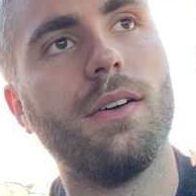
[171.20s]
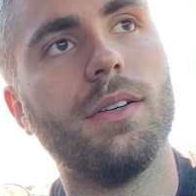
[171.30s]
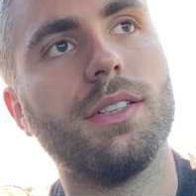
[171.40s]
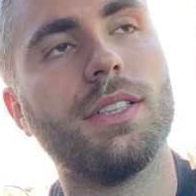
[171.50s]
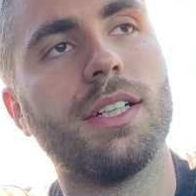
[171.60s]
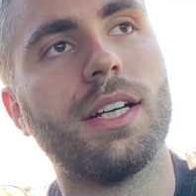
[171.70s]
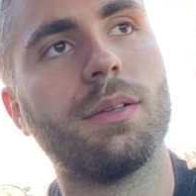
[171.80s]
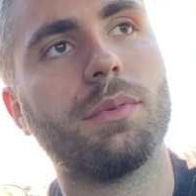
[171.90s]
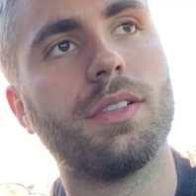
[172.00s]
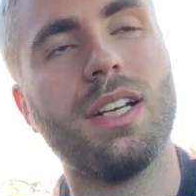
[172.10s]
What did
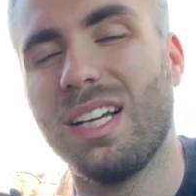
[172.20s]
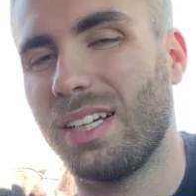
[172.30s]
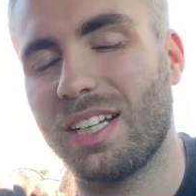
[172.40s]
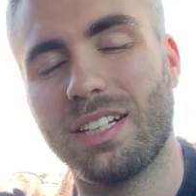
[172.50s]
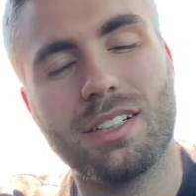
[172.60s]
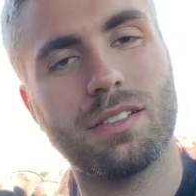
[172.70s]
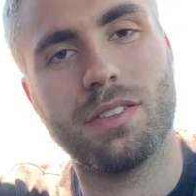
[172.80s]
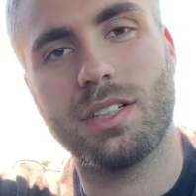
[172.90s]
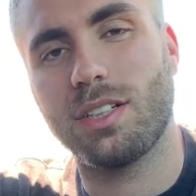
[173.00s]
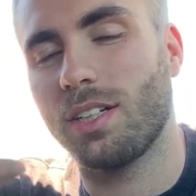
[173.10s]
happen? Yeah, there at the
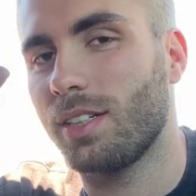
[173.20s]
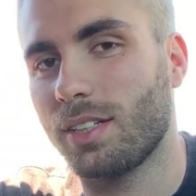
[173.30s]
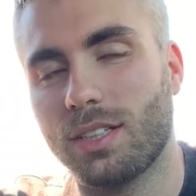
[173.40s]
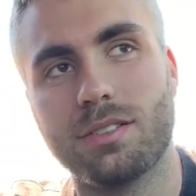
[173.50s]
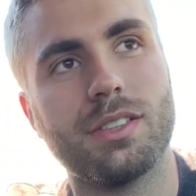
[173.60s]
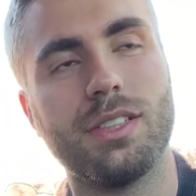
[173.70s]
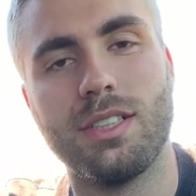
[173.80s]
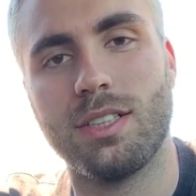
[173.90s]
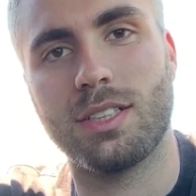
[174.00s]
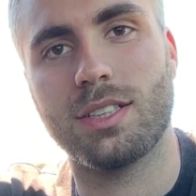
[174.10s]
very end it got
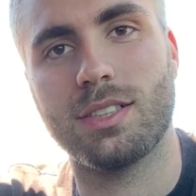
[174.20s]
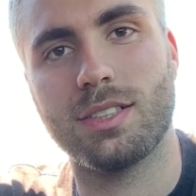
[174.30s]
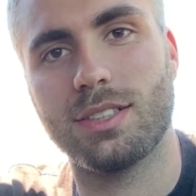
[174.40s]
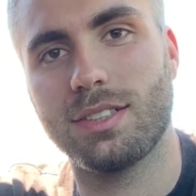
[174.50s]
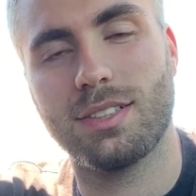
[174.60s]
really kind